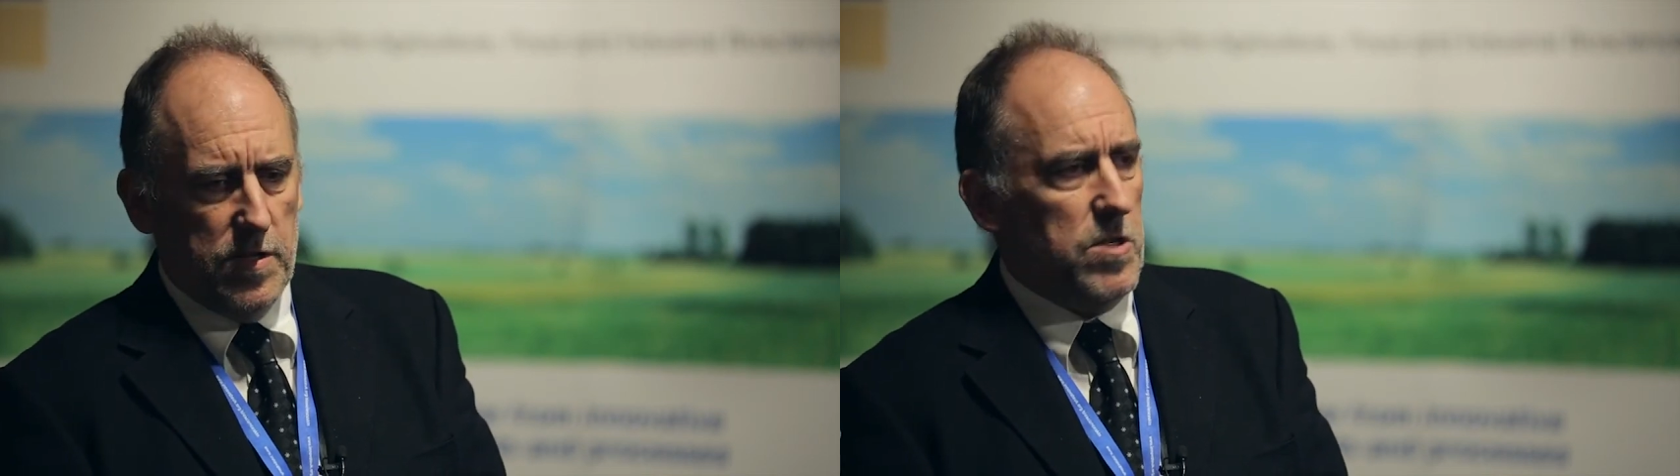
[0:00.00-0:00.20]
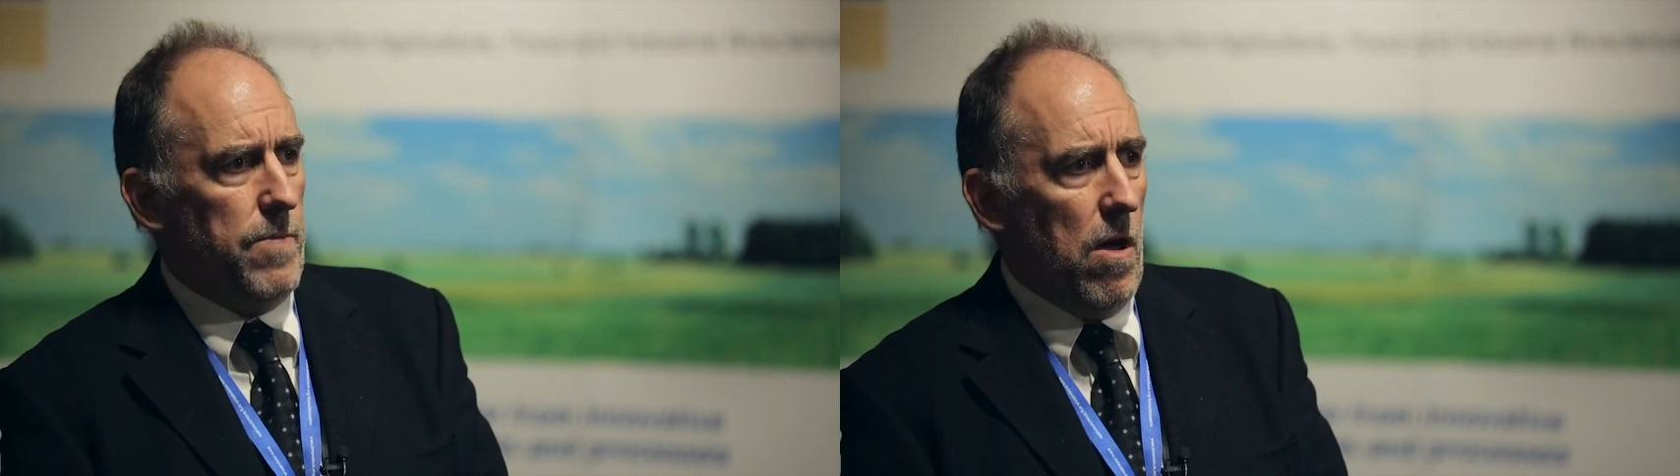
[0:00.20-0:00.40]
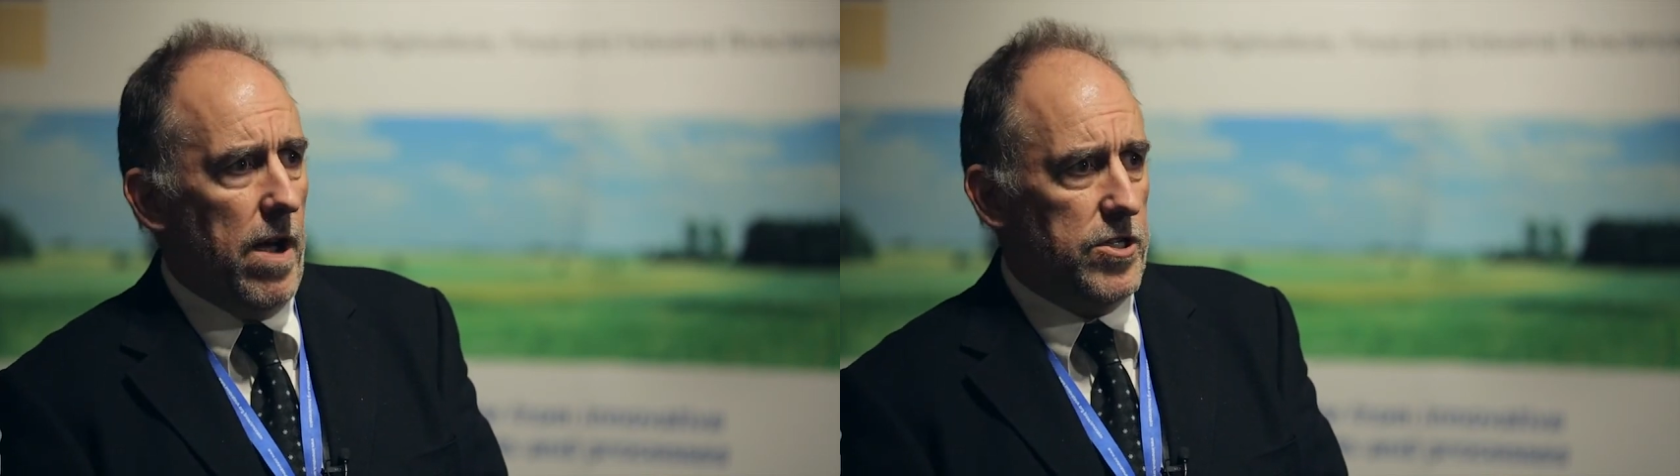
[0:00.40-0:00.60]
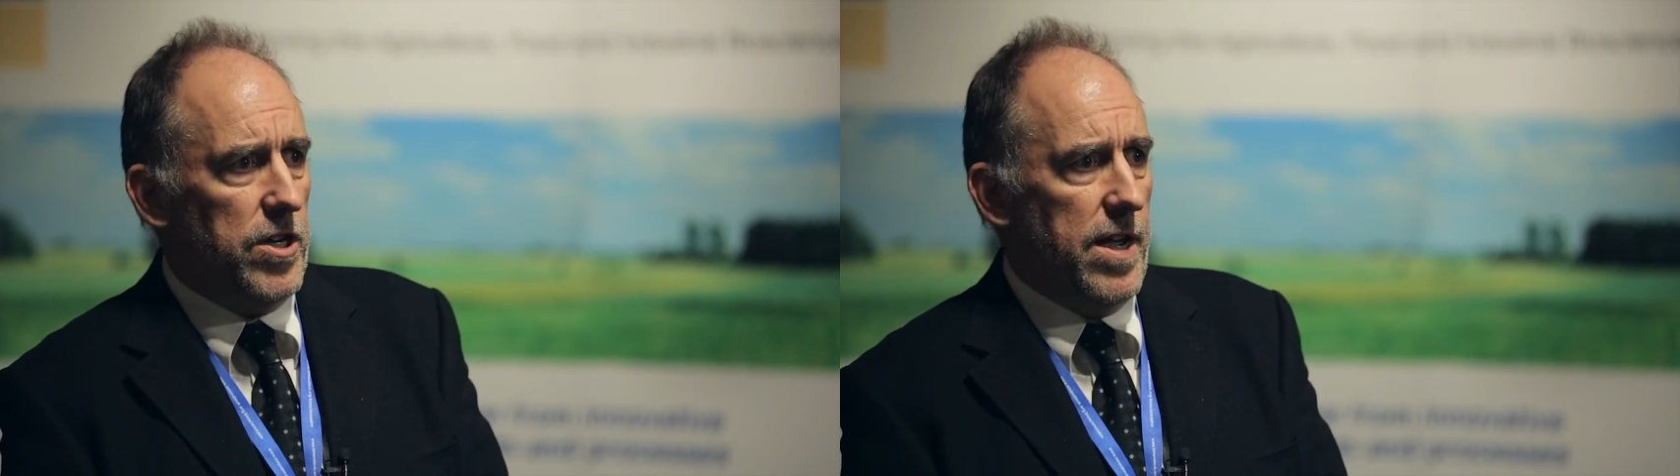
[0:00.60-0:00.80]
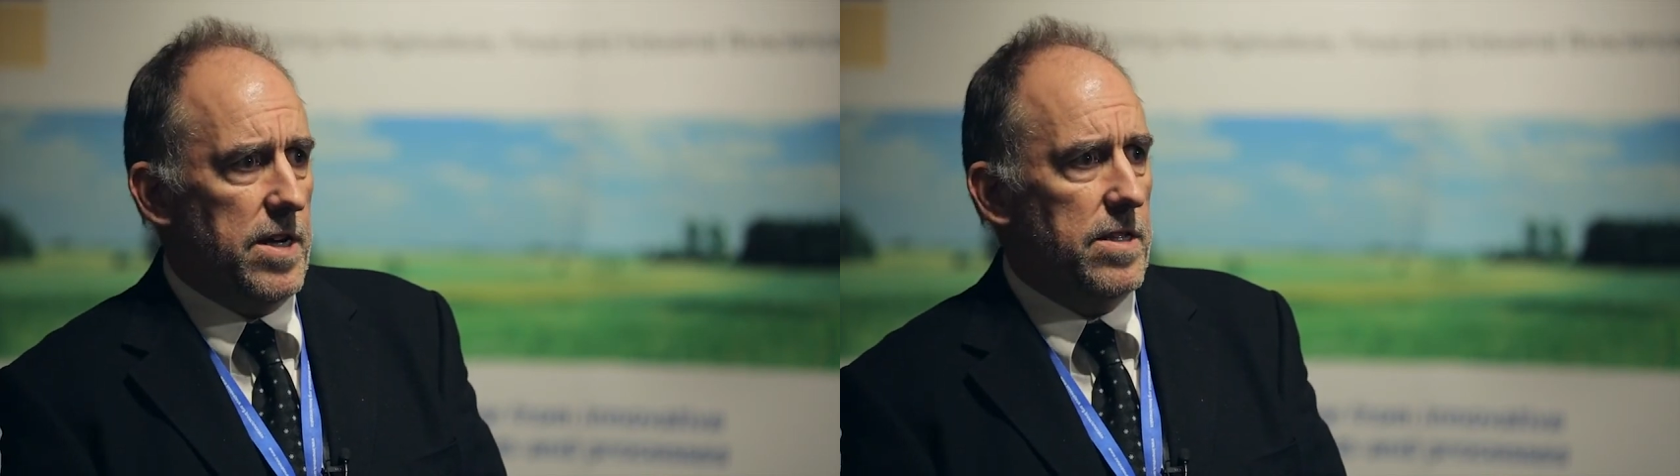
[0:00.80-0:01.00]
supply
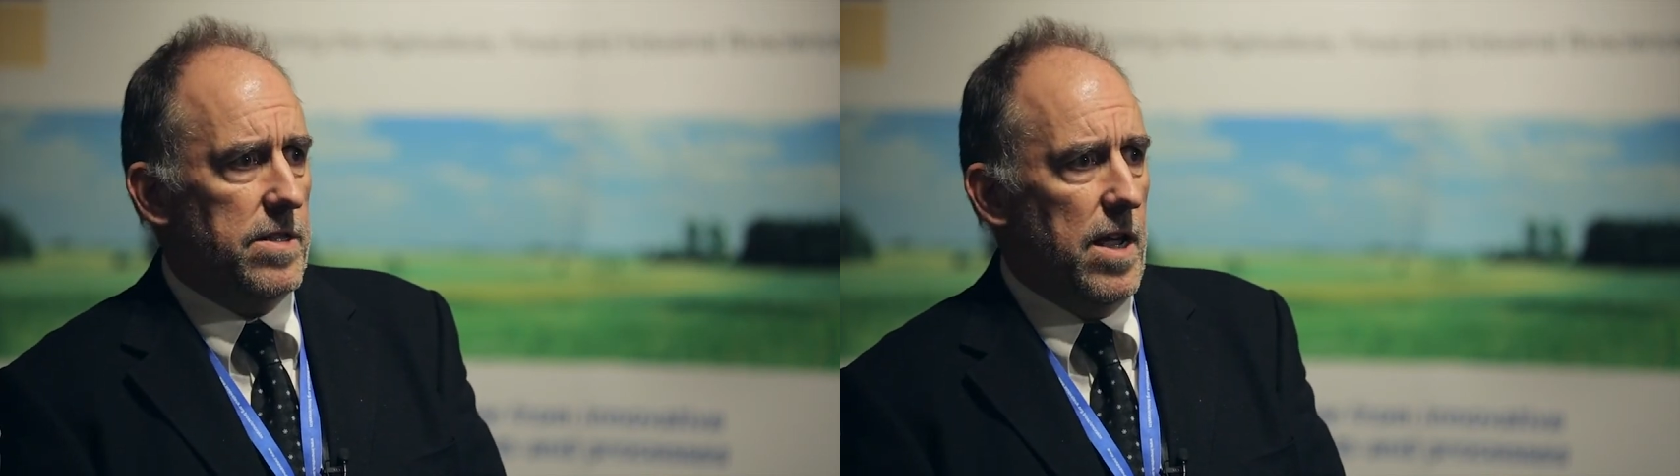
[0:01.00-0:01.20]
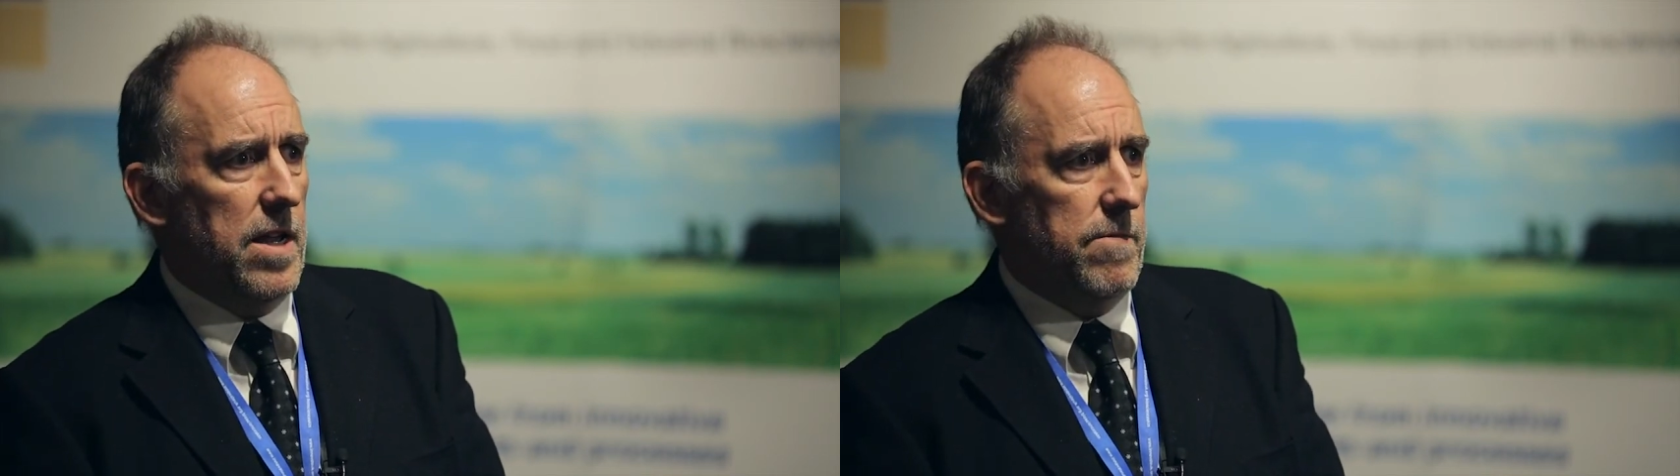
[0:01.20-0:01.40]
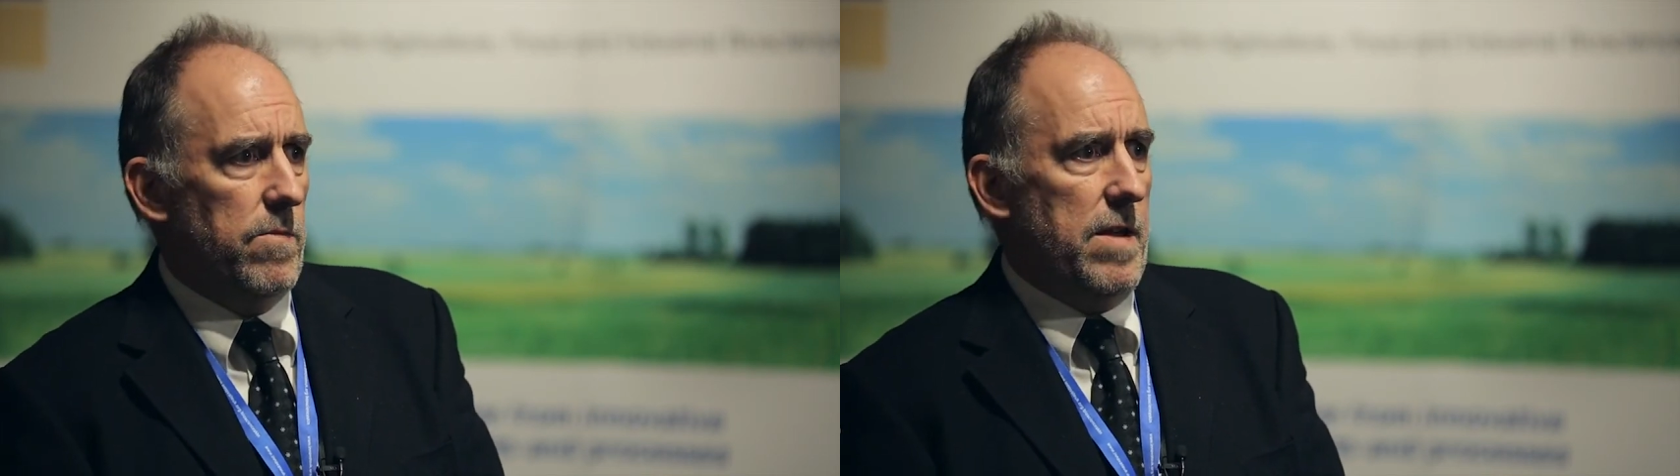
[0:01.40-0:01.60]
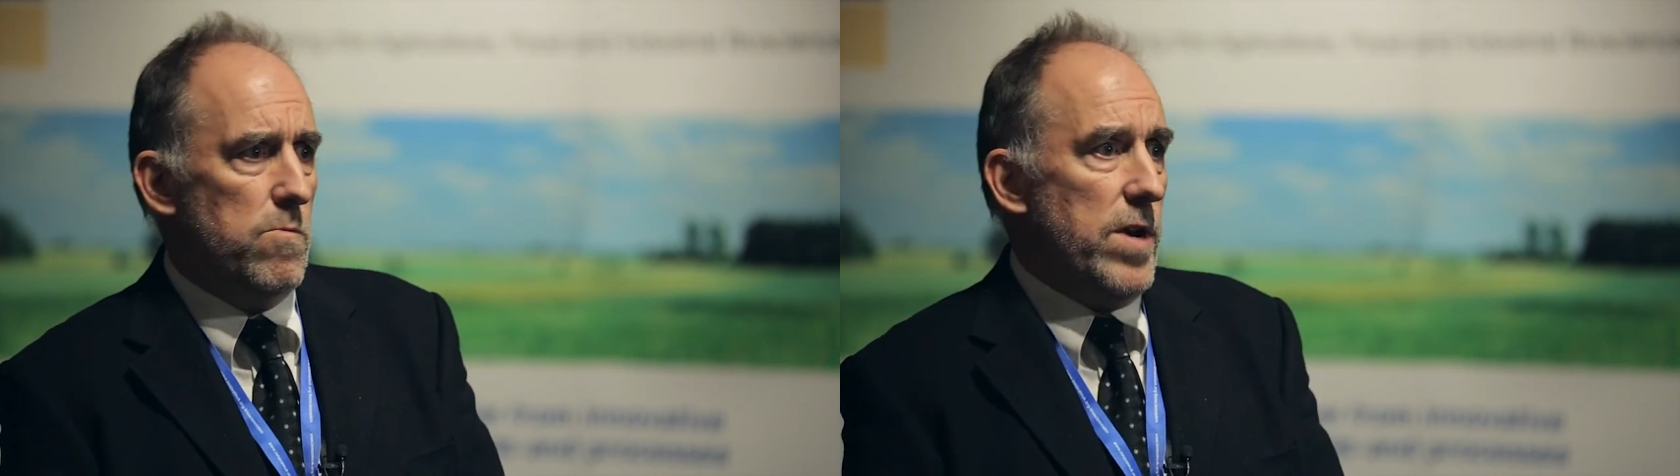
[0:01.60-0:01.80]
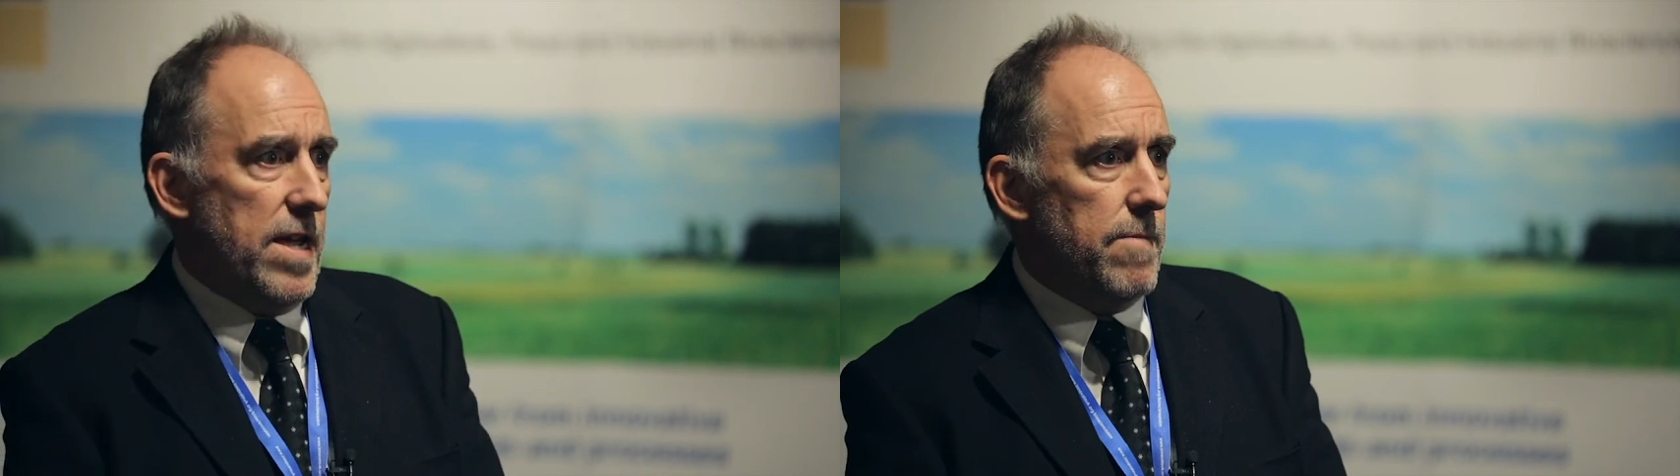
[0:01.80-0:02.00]
chain
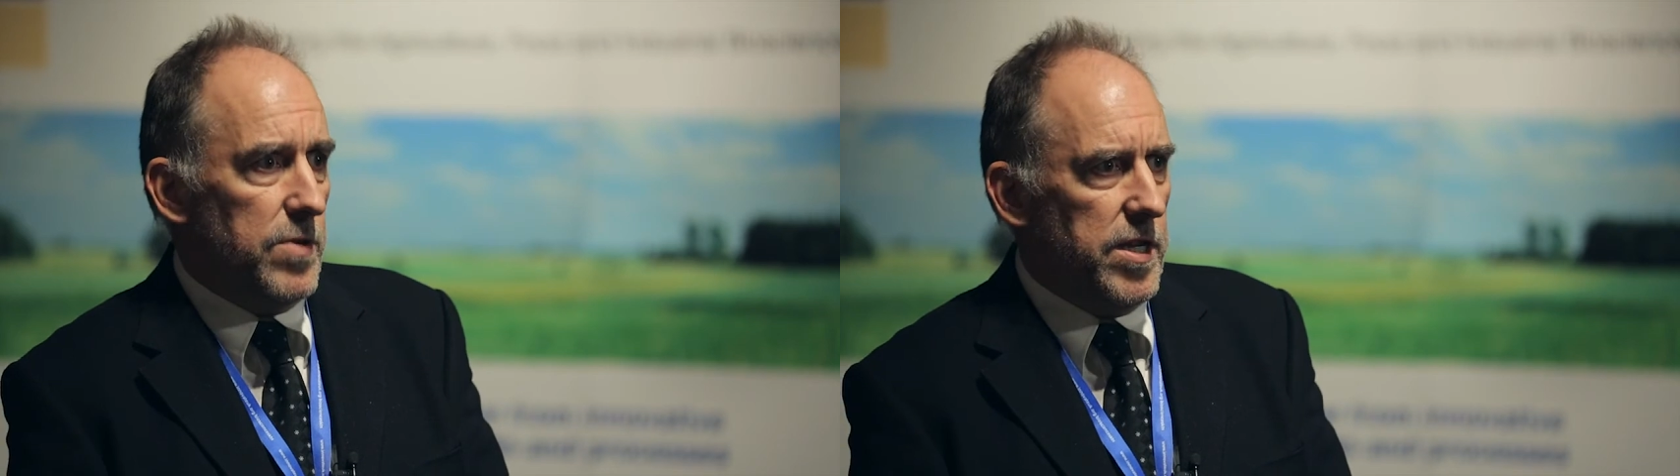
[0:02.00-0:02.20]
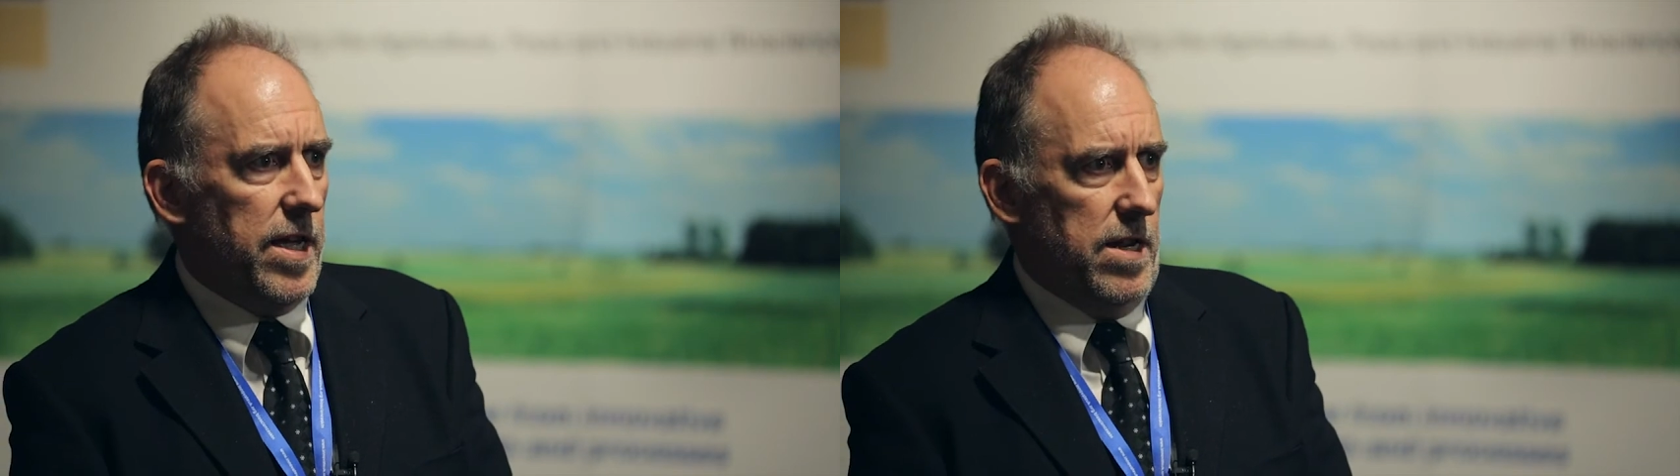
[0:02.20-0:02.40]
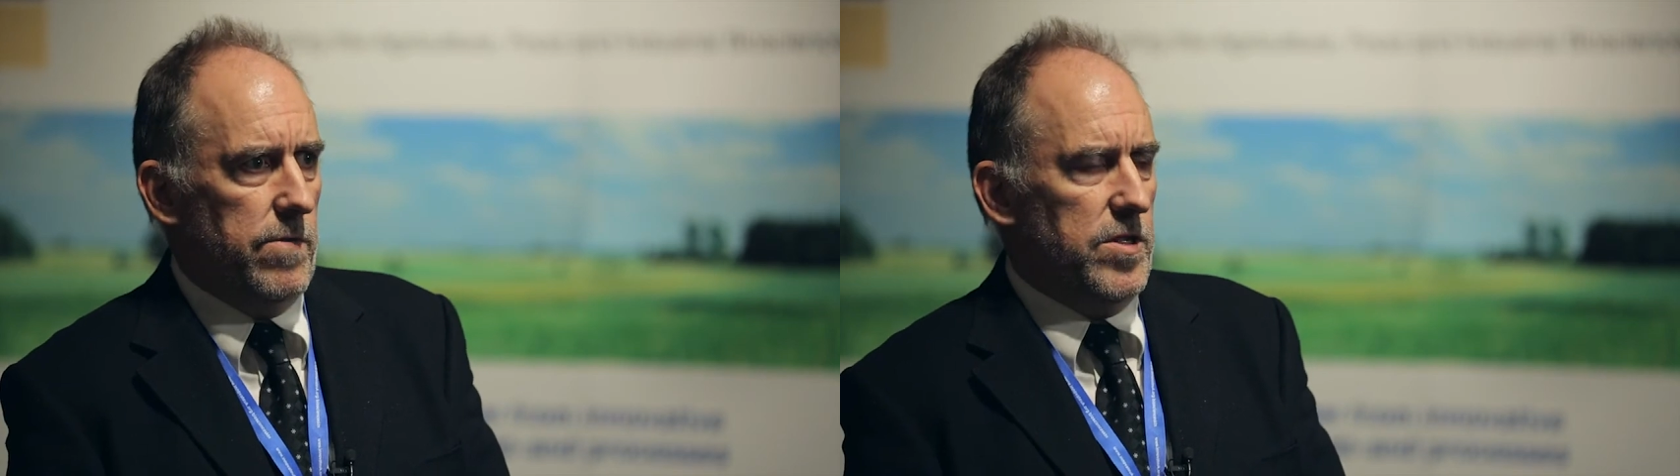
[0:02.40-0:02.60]
in wheat in particular,